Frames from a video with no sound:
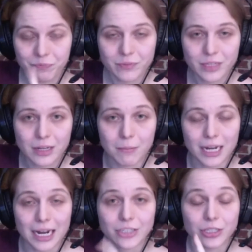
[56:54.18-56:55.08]
But
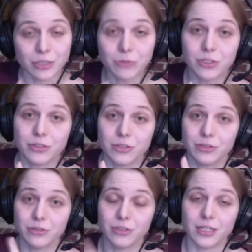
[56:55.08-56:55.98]
actually you still
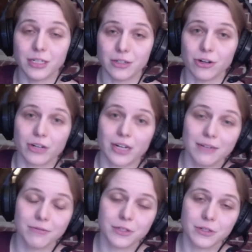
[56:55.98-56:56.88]
do as an
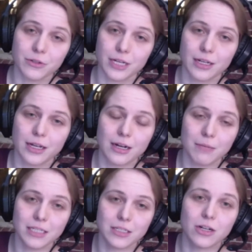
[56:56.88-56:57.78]
archive, so that
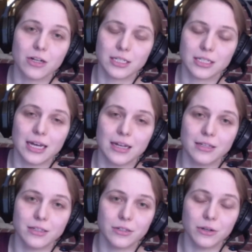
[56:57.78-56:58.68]
as long as that
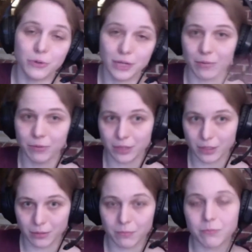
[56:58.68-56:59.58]
is okay with
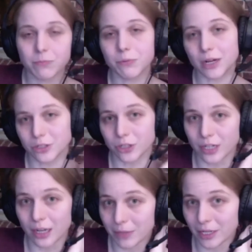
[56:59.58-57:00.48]
the production
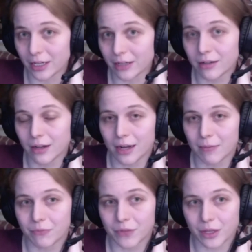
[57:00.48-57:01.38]
company
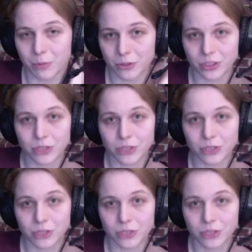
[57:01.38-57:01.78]
that you purchased the rights